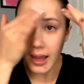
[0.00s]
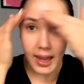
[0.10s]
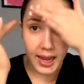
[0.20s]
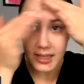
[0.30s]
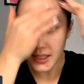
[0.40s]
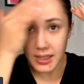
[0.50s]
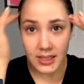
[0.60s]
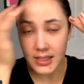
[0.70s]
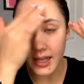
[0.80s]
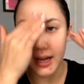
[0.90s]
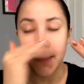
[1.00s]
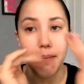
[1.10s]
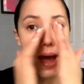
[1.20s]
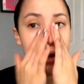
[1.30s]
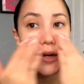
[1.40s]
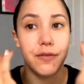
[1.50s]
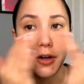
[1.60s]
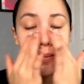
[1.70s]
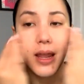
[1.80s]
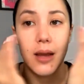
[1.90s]
And this is like a magnet for
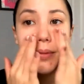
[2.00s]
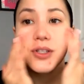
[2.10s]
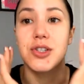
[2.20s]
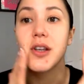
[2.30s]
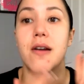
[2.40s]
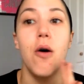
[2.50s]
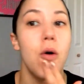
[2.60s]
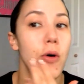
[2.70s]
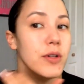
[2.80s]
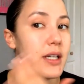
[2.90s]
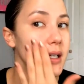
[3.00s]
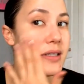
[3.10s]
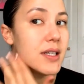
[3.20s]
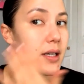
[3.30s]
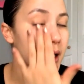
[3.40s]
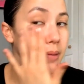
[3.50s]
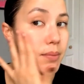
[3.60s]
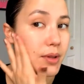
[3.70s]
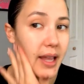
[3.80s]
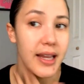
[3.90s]
your makeup. It's just gonna hold it in
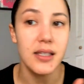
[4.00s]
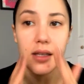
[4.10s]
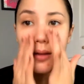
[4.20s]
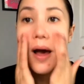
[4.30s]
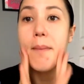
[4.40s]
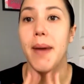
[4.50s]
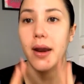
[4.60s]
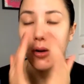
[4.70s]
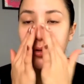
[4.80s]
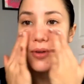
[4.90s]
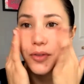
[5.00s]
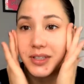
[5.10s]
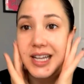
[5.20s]
place a lot better throughout the